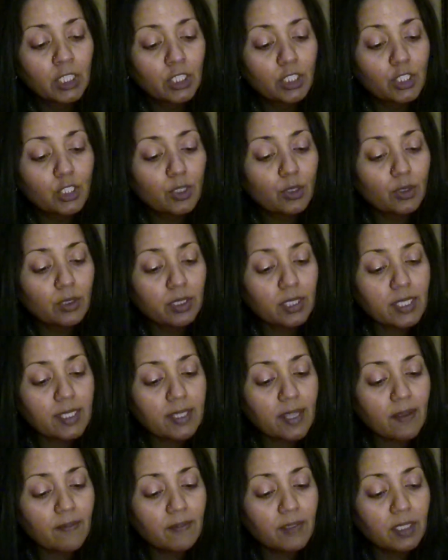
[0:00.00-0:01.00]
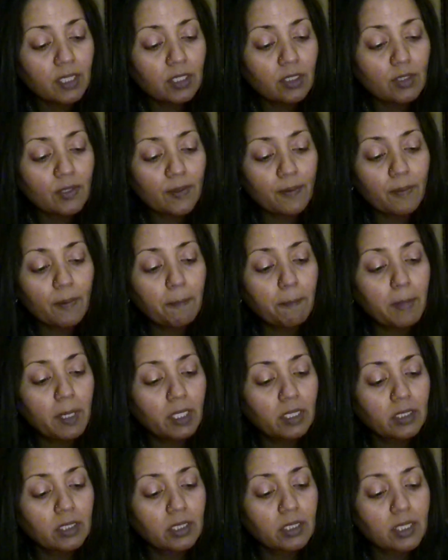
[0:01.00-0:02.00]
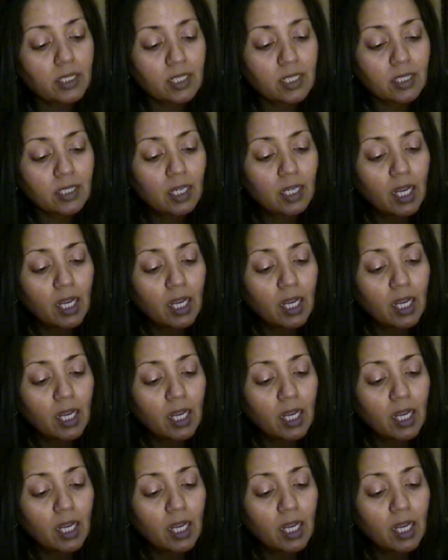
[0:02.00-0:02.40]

during the 7 years of abundance.